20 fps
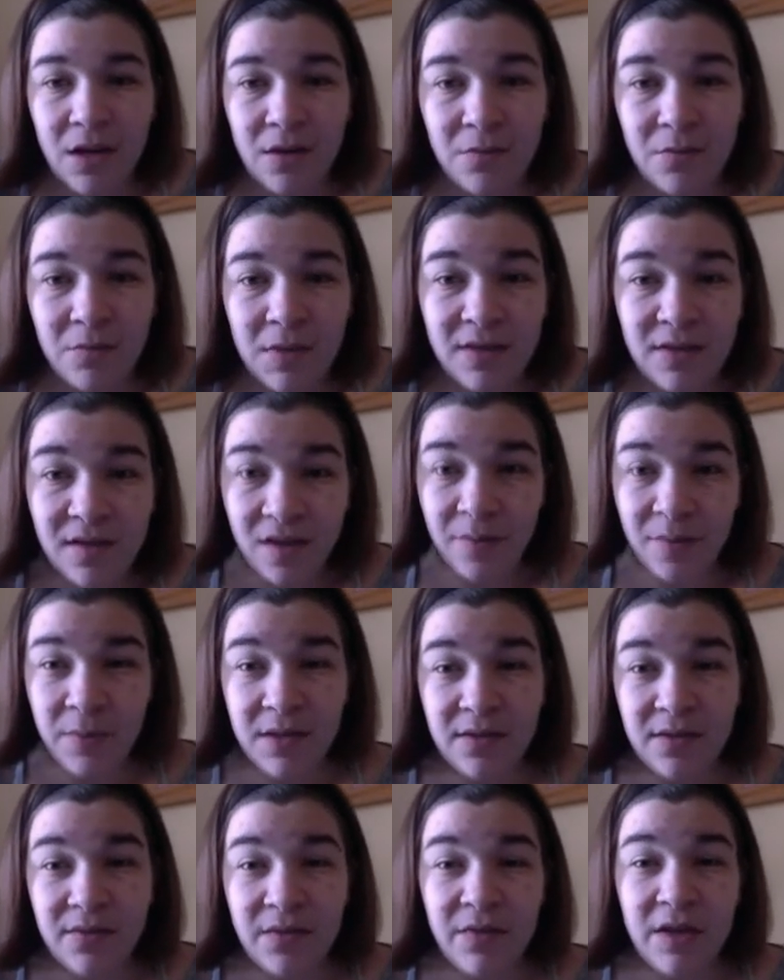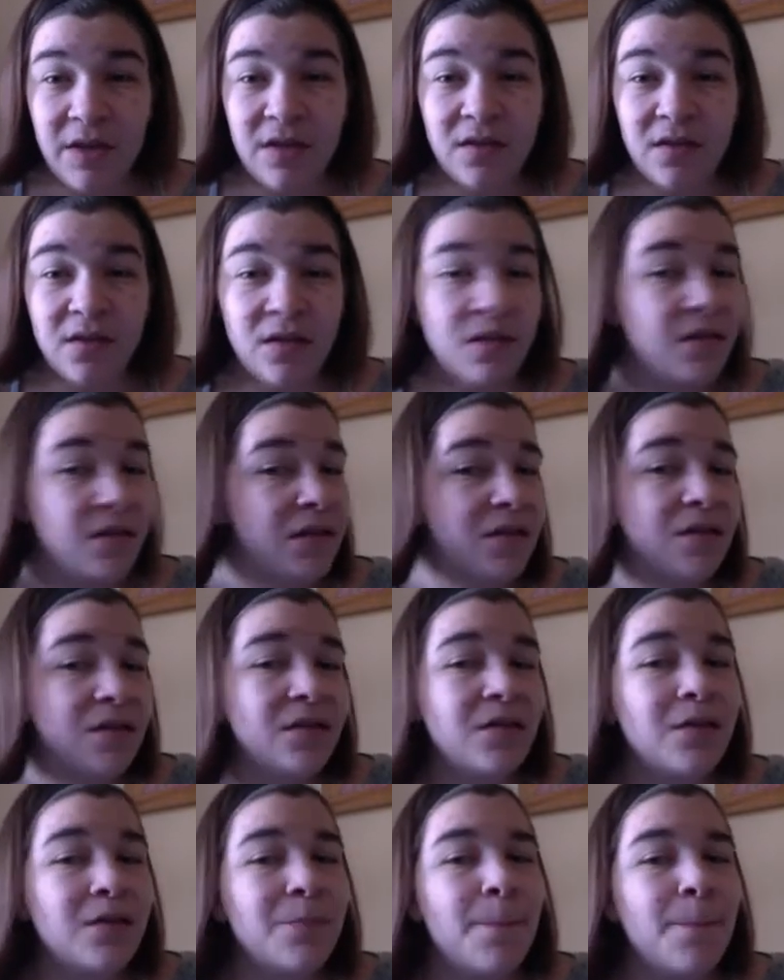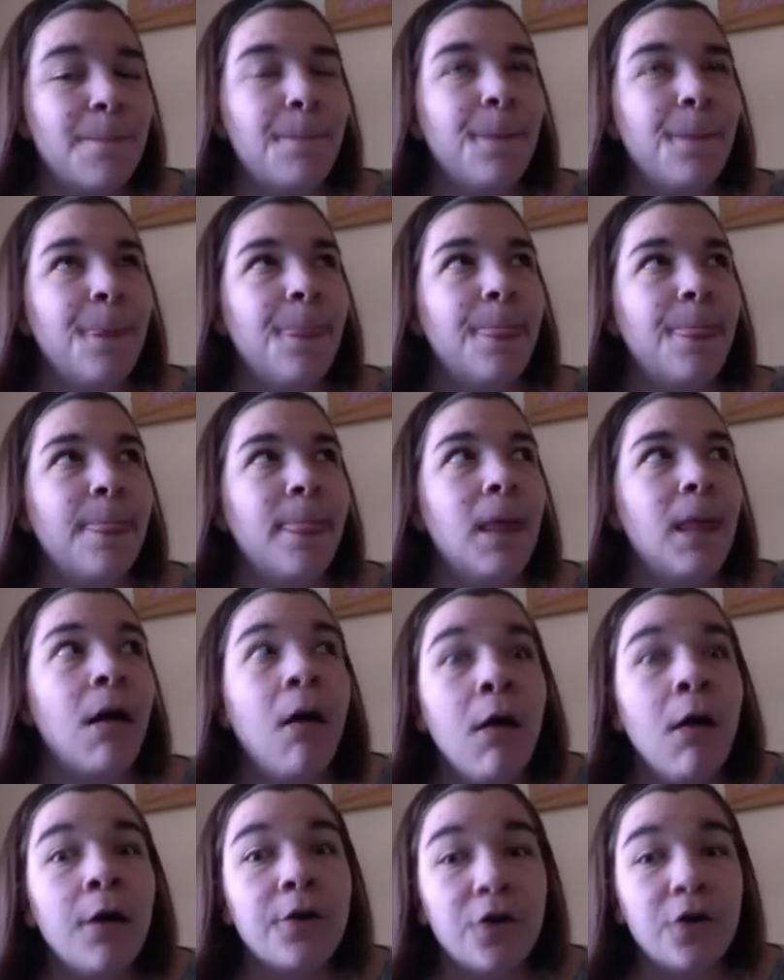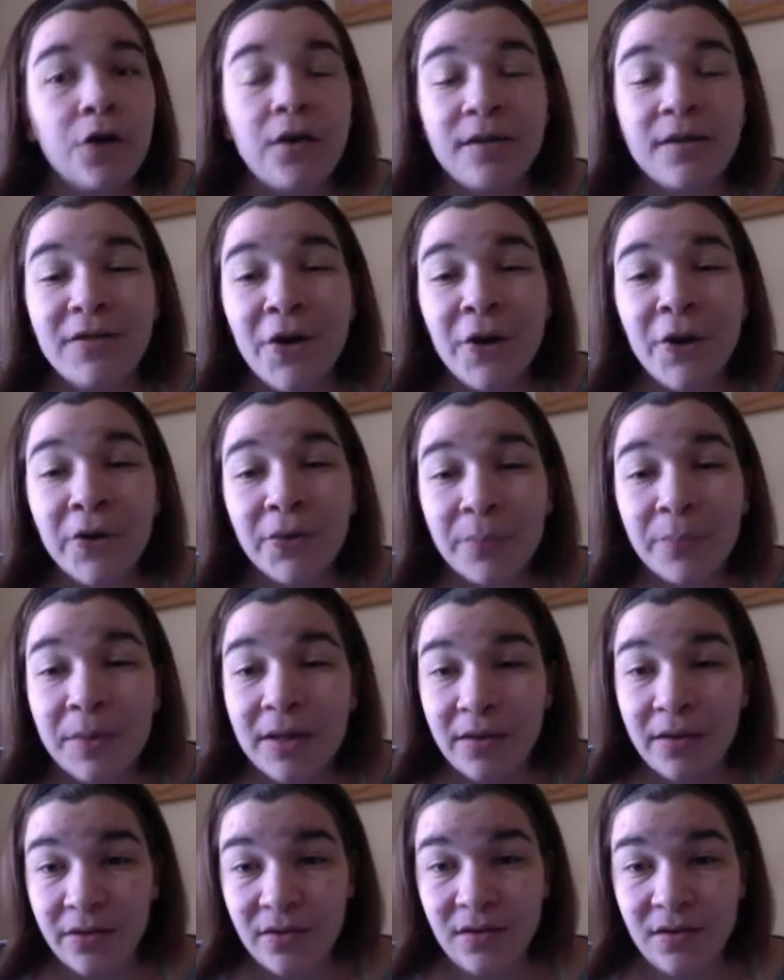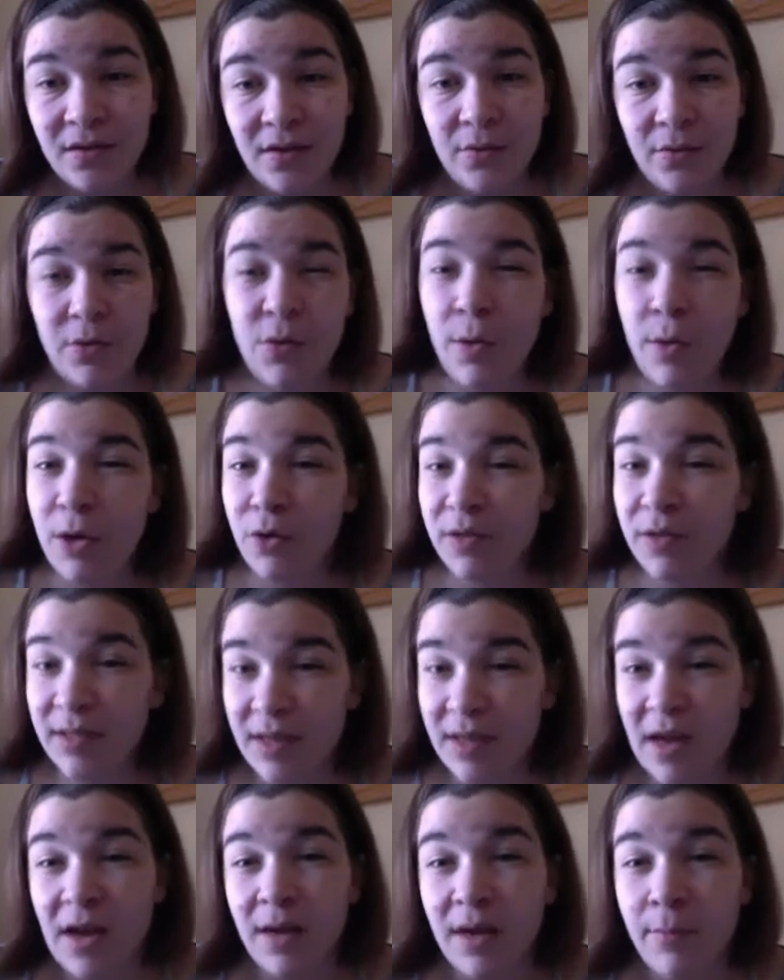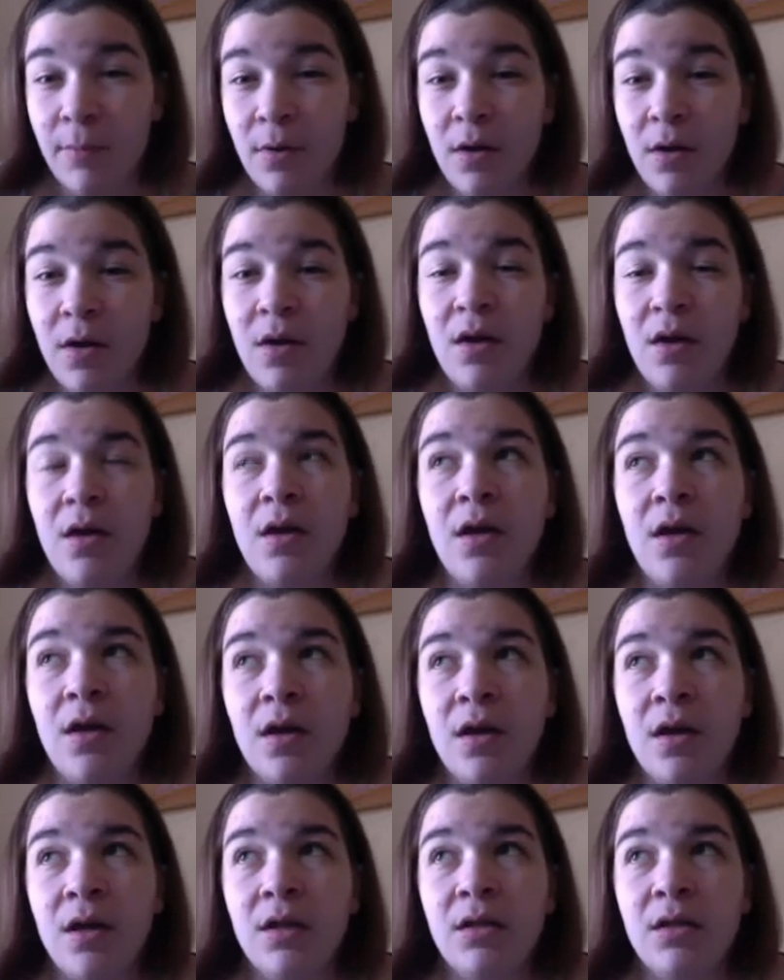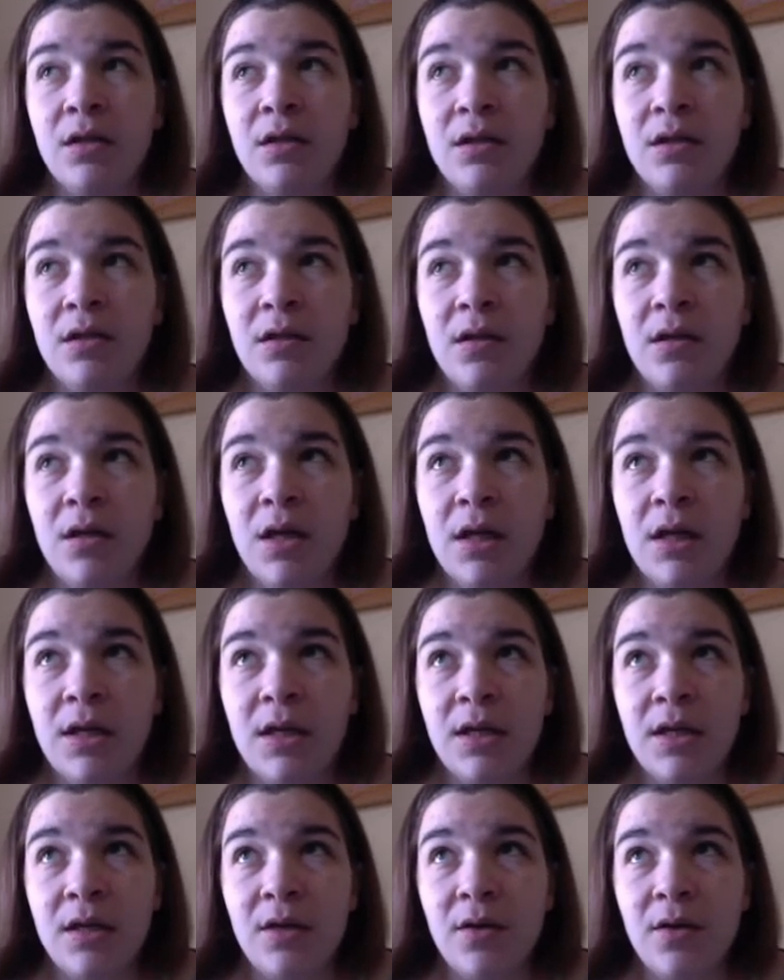my second piece of advice is harder. It's harder because it requires time. And I think